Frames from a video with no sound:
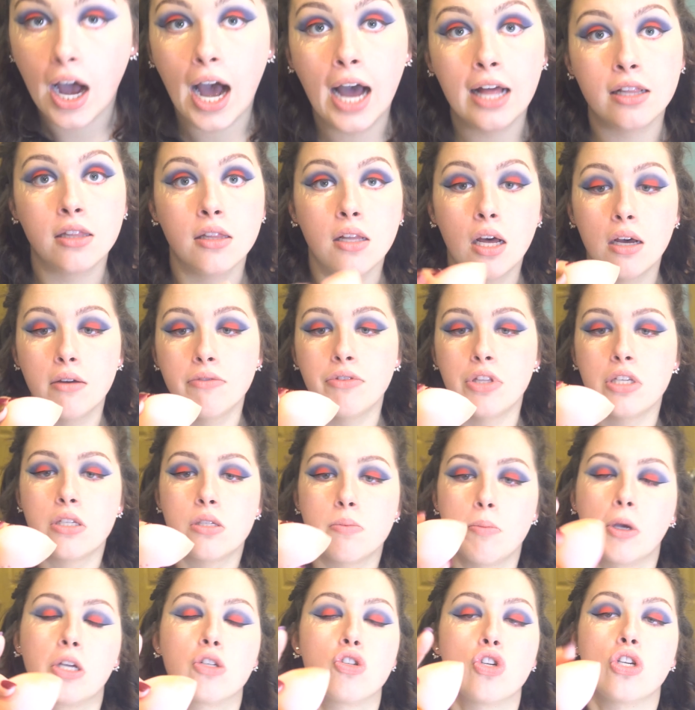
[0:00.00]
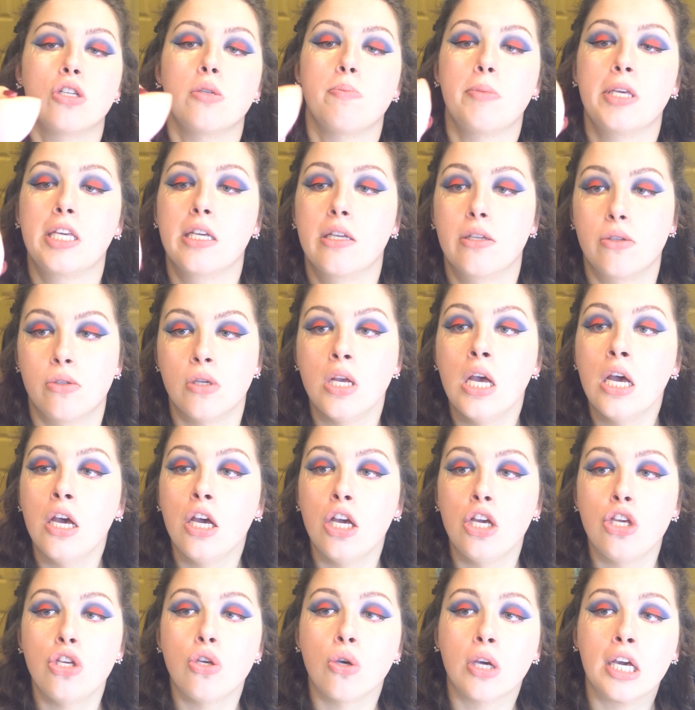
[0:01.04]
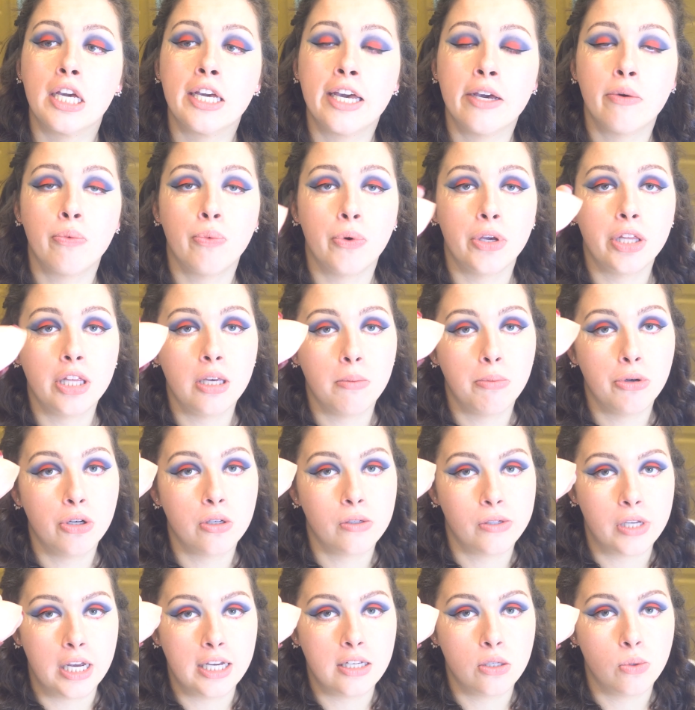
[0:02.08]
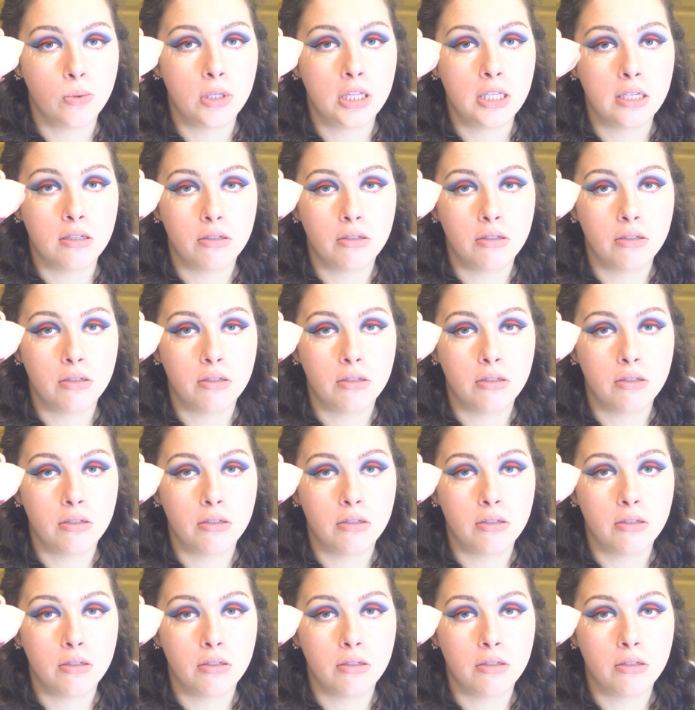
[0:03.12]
I love these sponges because you can get really precise with